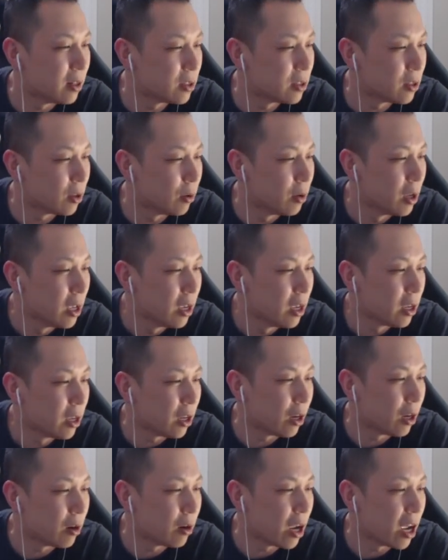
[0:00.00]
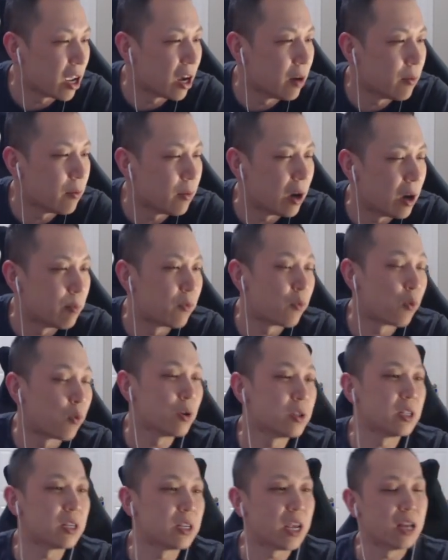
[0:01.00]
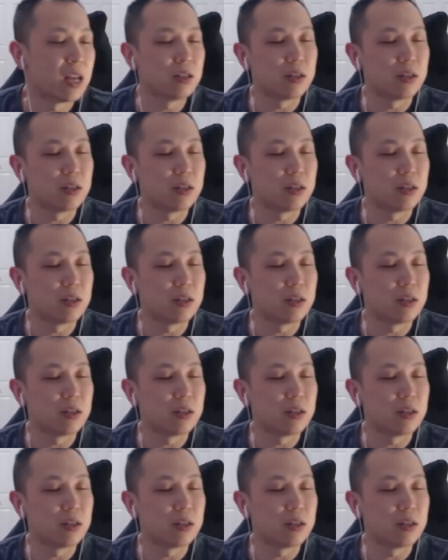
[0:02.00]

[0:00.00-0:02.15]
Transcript: So here I'm forced again